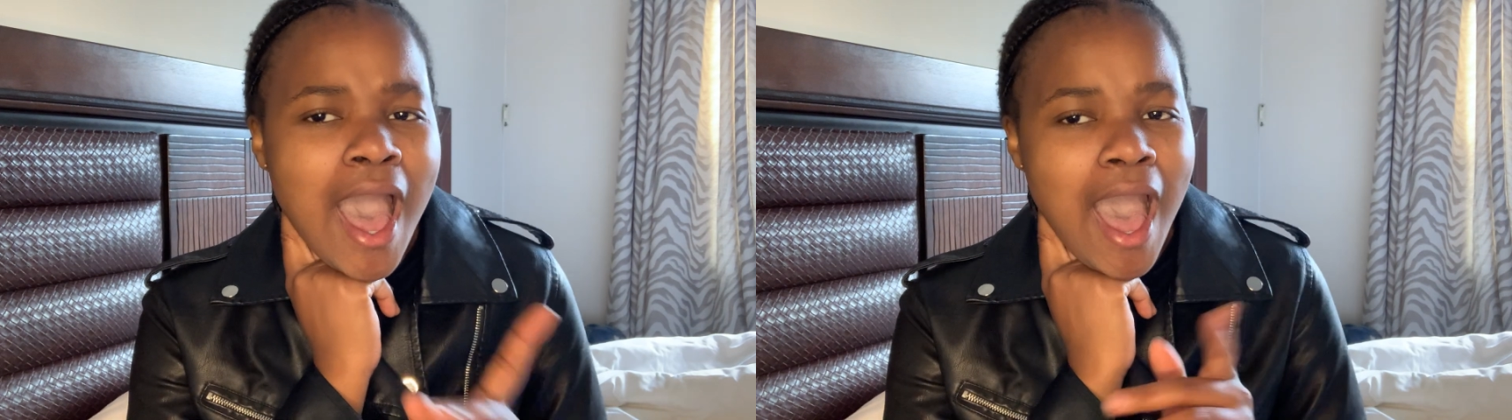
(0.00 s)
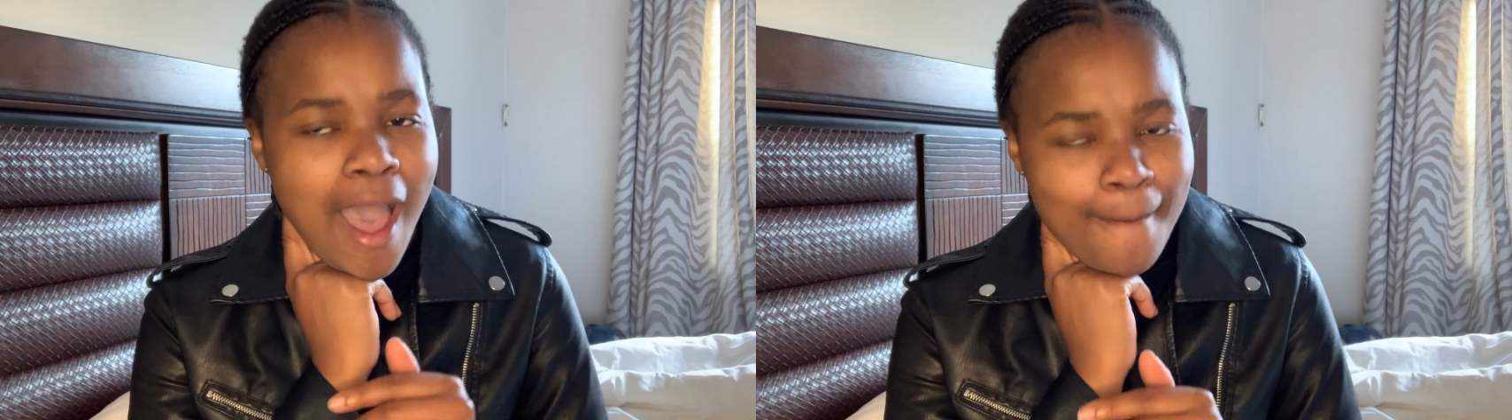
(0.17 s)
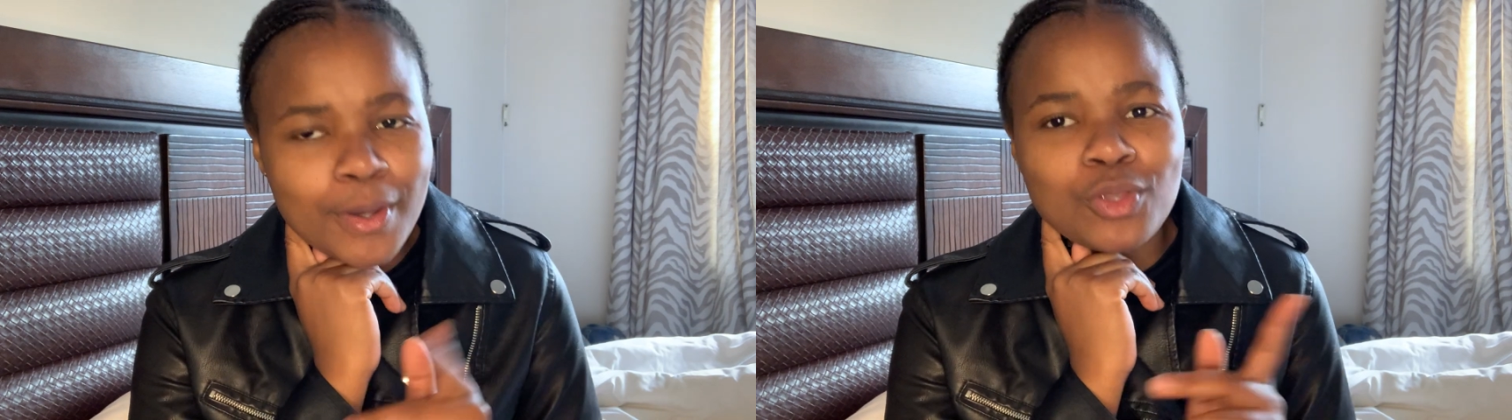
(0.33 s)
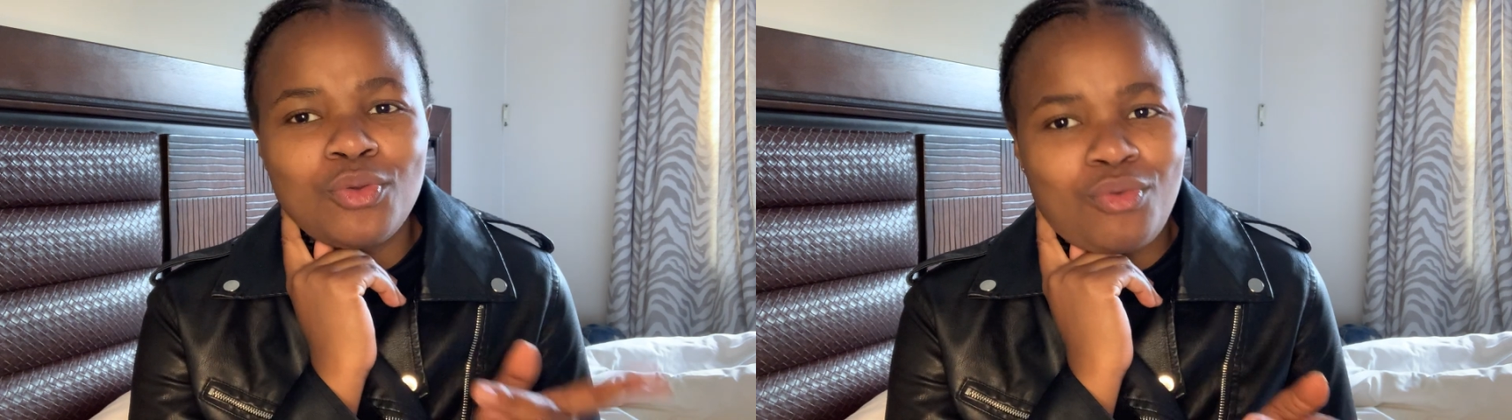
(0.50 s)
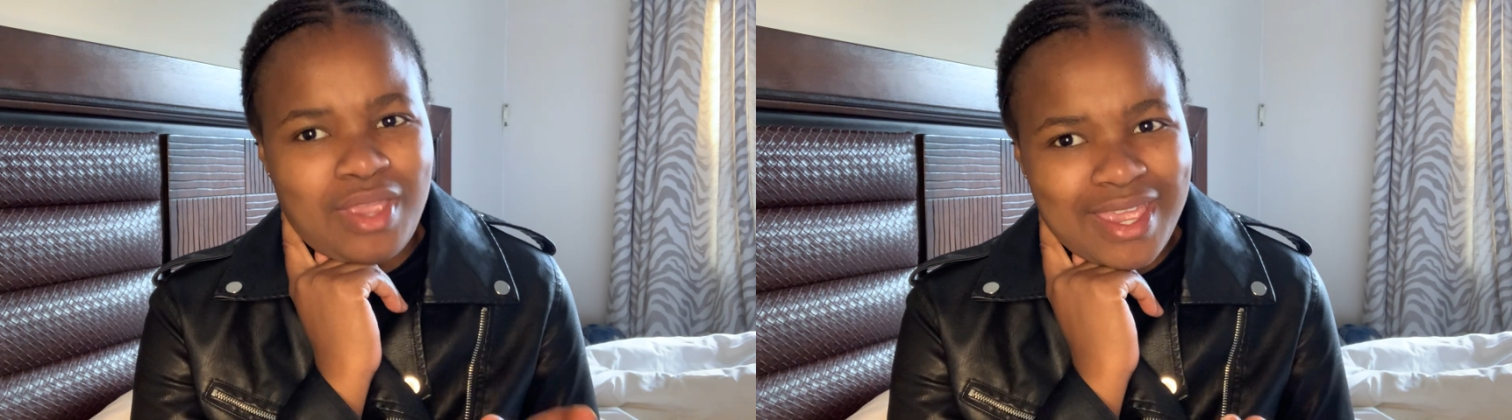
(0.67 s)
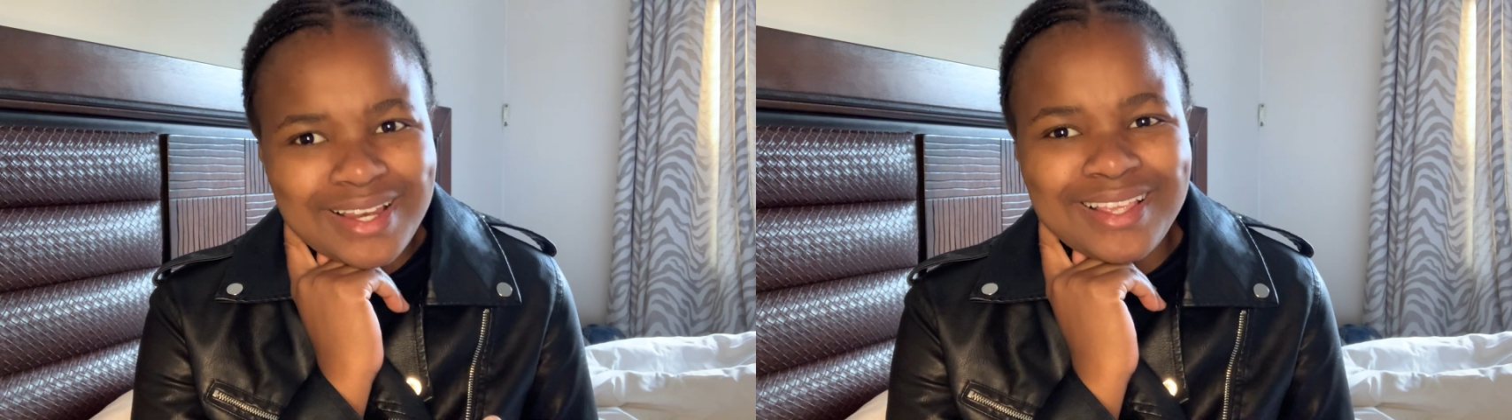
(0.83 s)
Up you
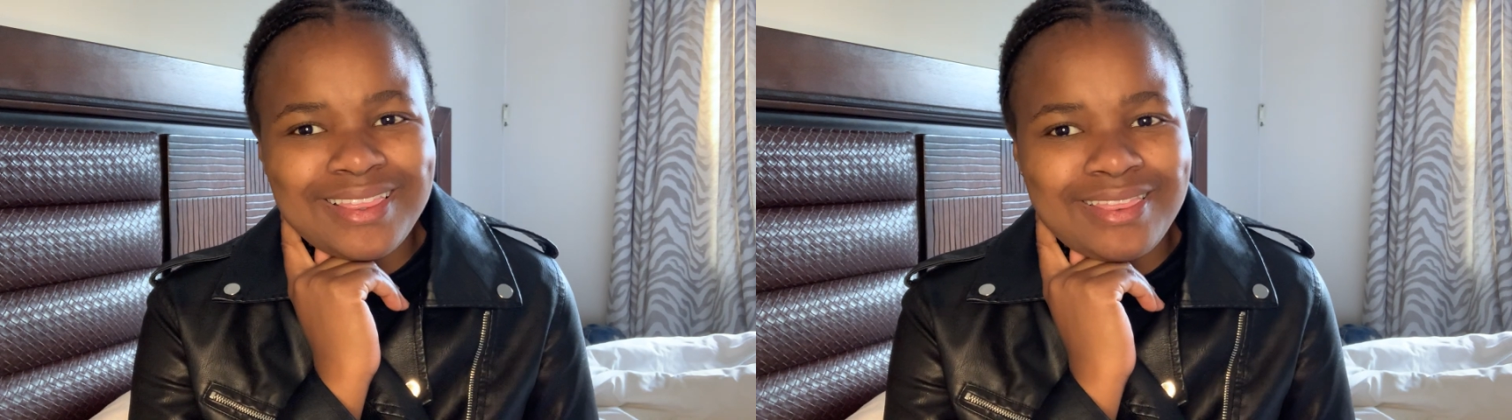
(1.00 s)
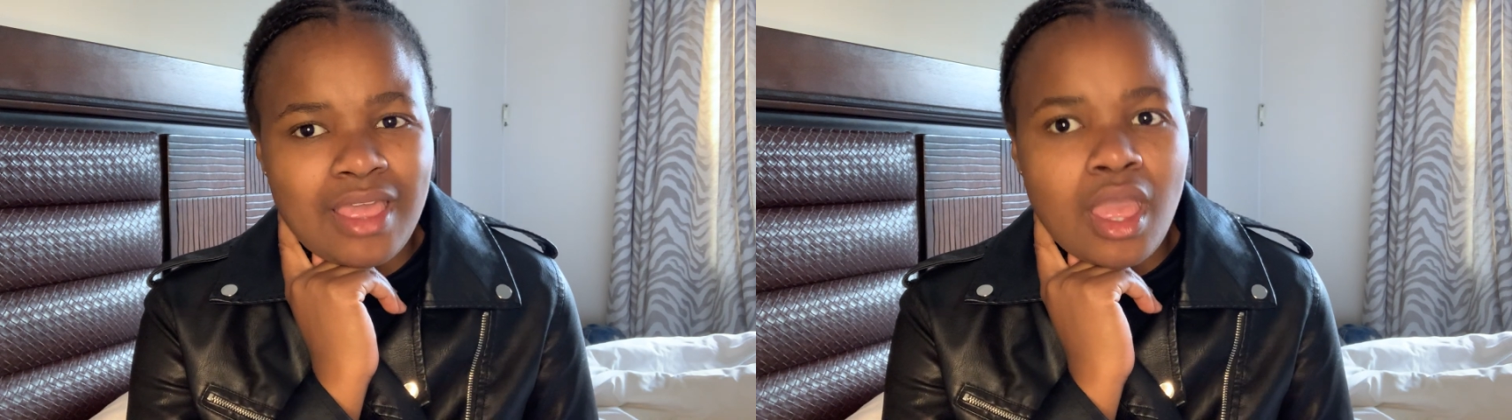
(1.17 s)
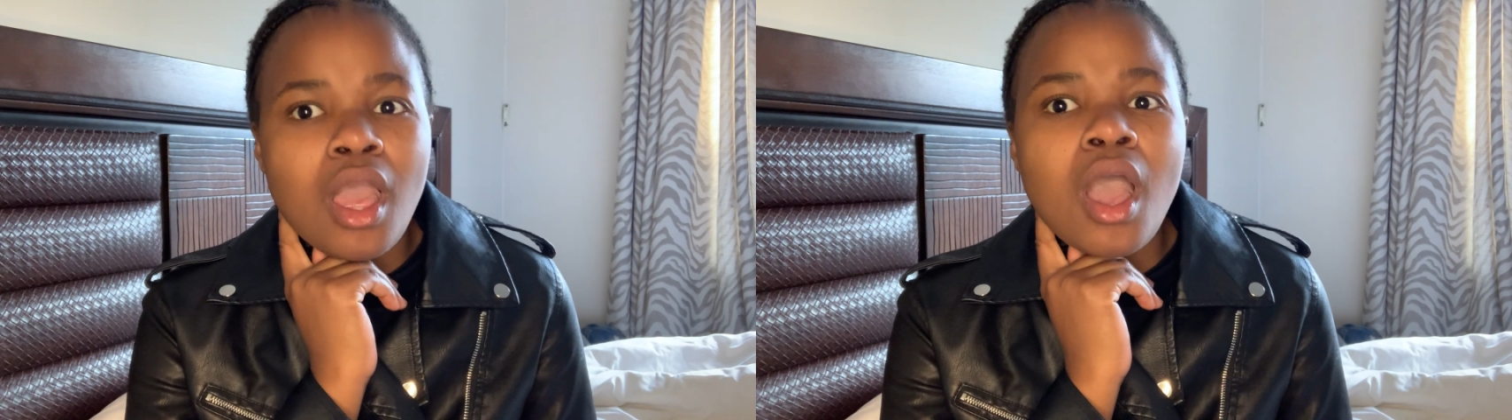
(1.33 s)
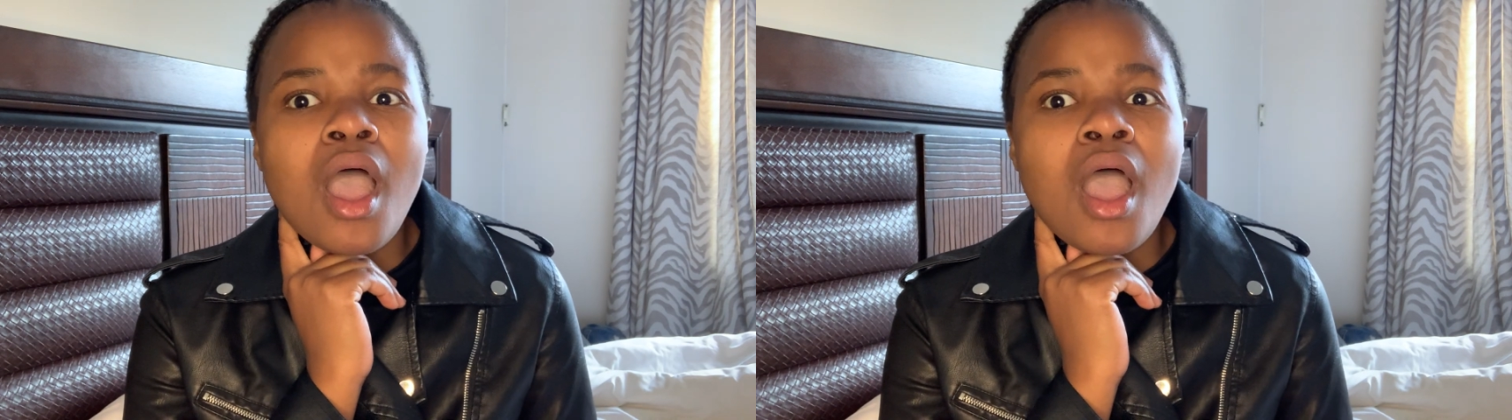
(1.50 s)
get in there.